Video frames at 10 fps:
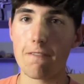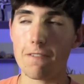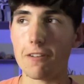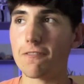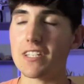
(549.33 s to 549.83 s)

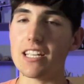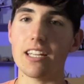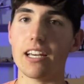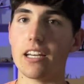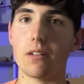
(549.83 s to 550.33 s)

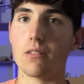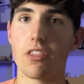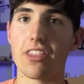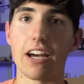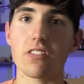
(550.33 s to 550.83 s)
$50 and
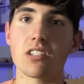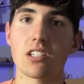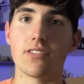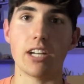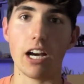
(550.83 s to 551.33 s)
thousands
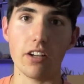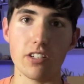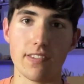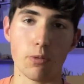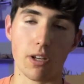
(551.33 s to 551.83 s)
of
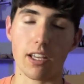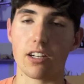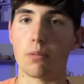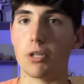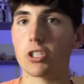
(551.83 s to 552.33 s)
dollars if you want to get
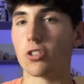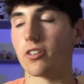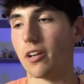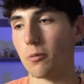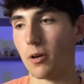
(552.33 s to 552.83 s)
a commercial
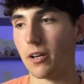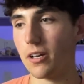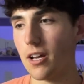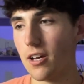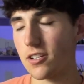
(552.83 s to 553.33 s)
grade one.
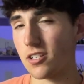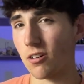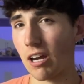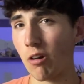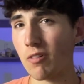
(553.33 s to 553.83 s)
So
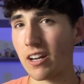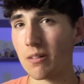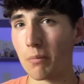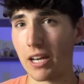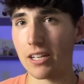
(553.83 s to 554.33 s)
I would
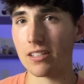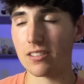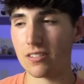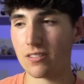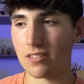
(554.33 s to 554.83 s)
recommend
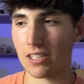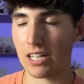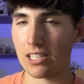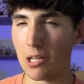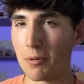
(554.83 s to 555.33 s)
kind
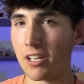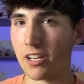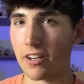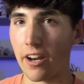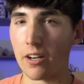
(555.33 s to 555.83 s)
of limiting
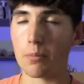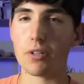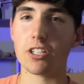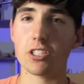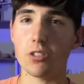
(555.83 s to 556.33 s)
your
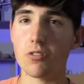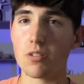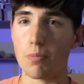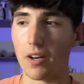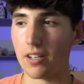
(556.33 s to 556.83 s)
airbrush use,
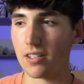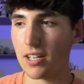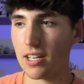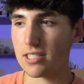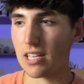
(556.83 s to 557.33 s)
but
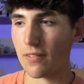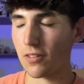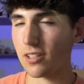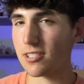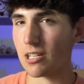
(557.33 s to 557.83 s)

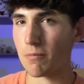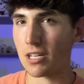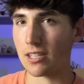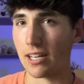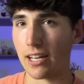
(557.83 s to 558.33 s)
definitely
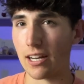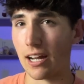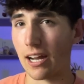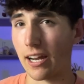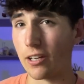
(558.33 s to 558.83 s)
something that
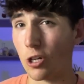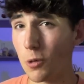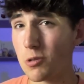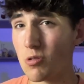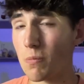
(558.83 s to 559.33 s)
I
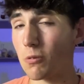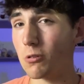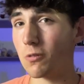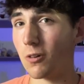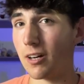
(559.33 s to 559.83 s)
hope to
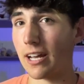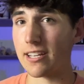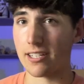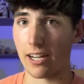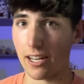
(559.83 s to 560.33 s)
improve on
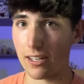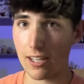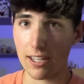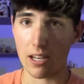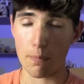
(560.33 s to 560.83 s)
as I
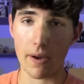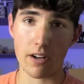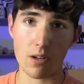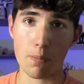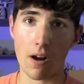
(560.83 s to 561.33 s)
get better
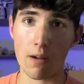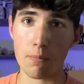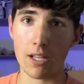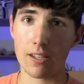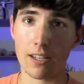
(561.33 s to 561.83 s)
at prop
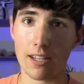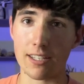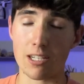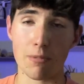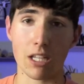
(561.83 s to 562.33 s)
making, and
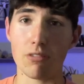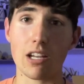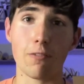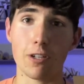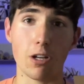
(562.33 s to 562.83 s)
something you
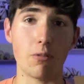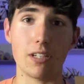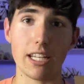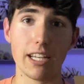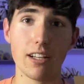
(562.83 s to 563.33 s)
definitely don't
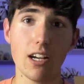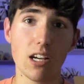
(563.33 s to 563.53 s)
need.